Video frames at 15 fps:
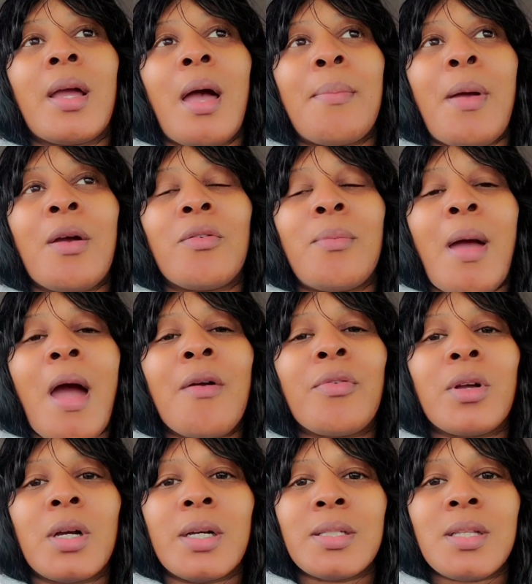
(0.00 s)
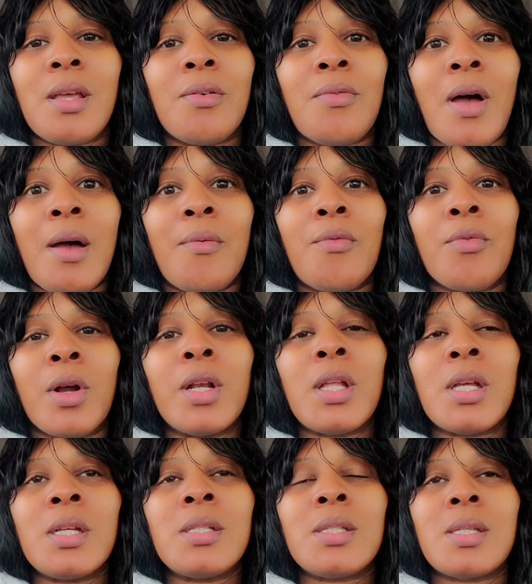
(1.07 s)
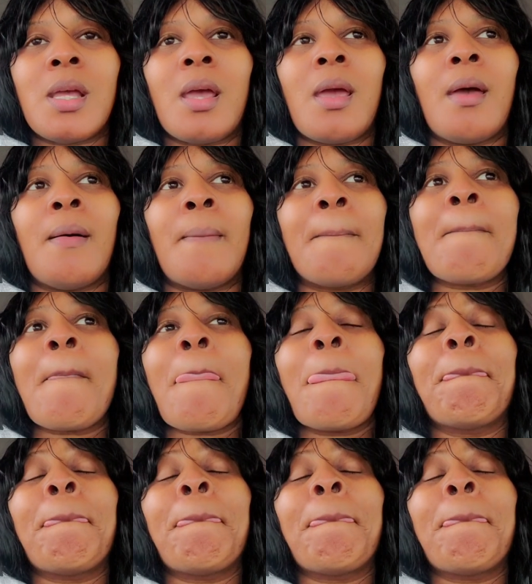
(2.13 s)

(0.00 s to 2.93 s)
got back from Africa, I said, if I run into him,